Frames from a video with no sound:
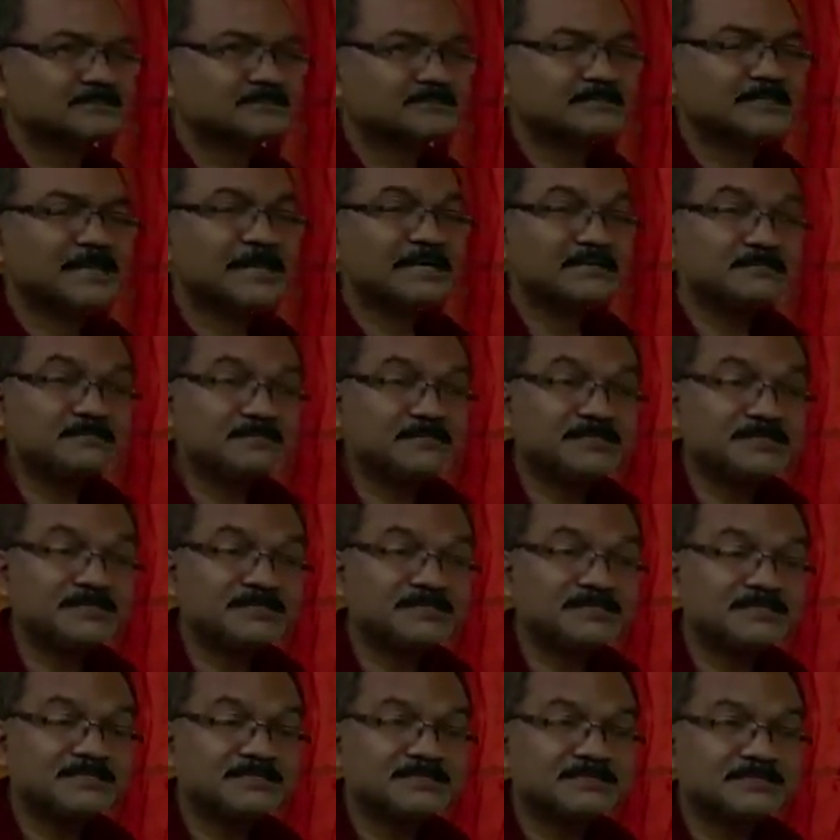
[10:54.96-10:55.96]
That
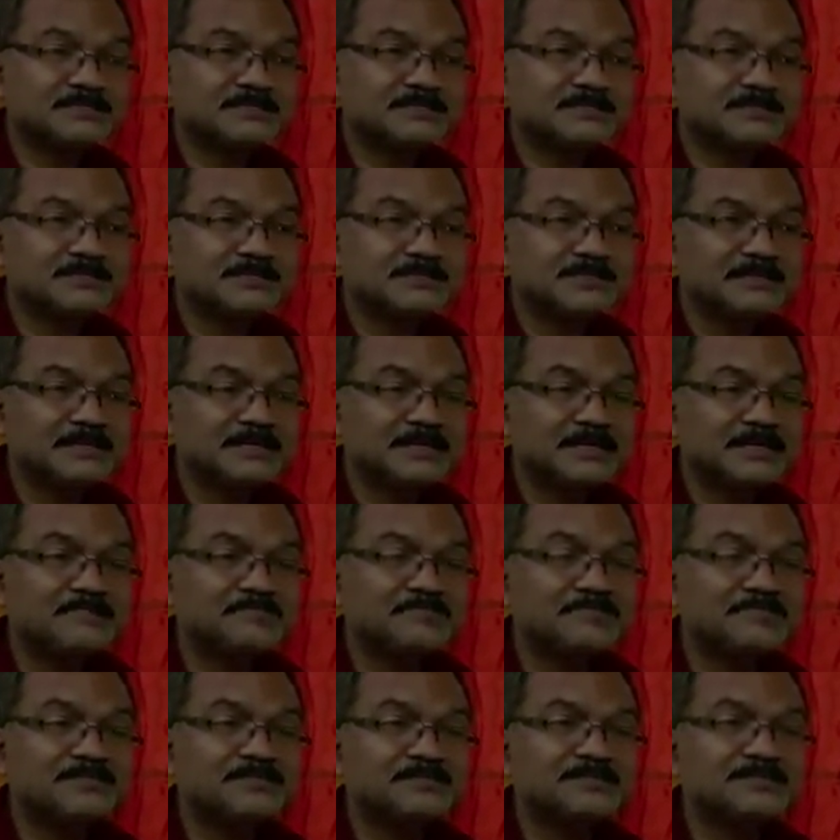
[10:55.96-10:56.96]
means
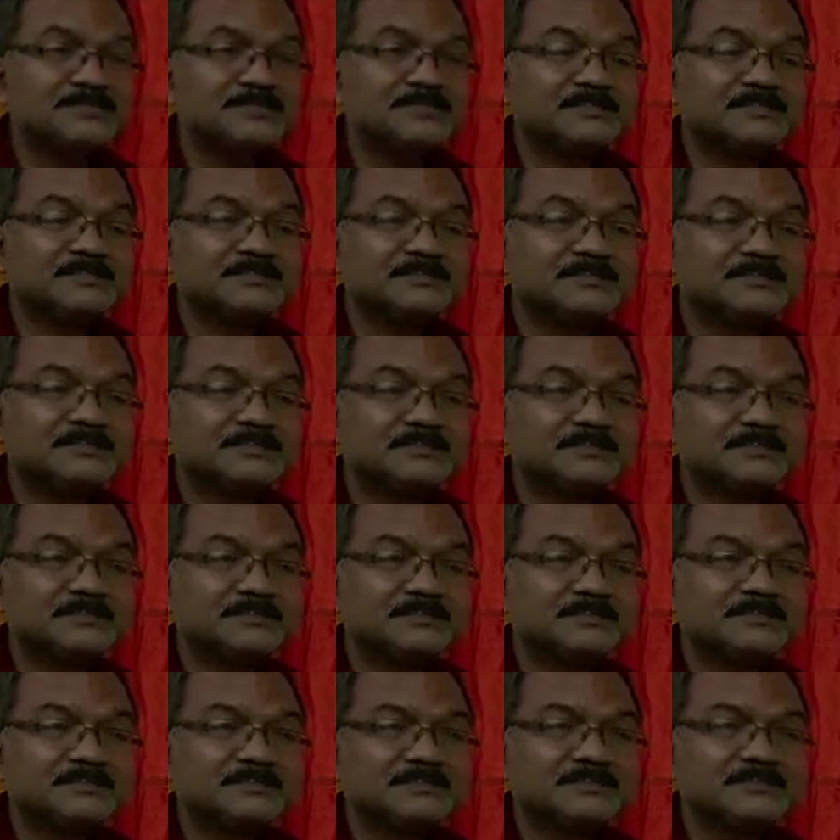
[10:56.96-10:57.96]
everything
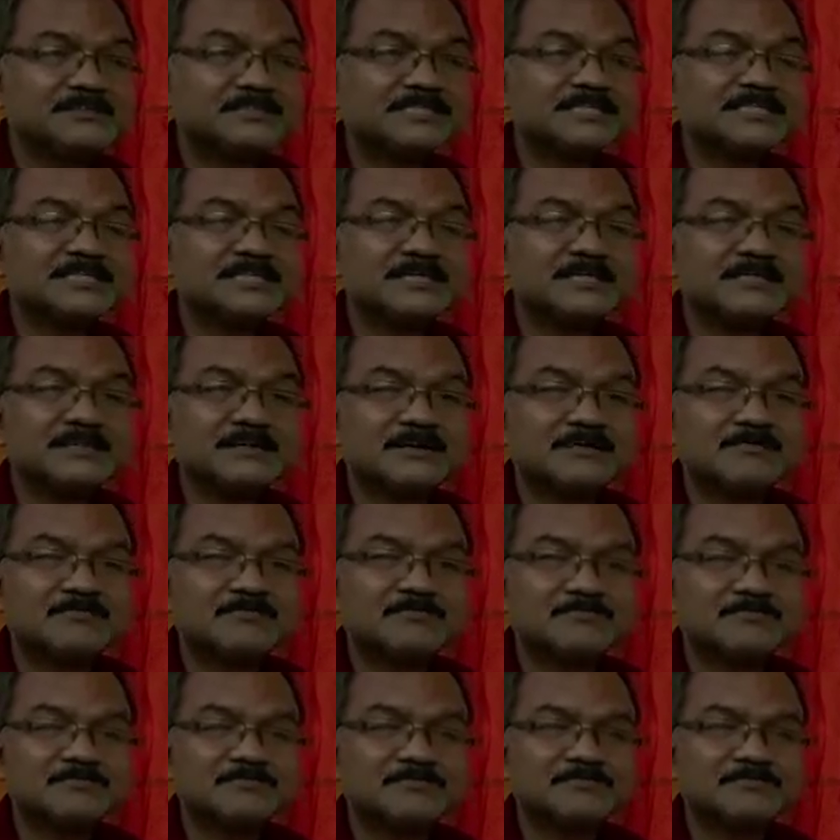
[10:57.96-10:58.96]
is shut up.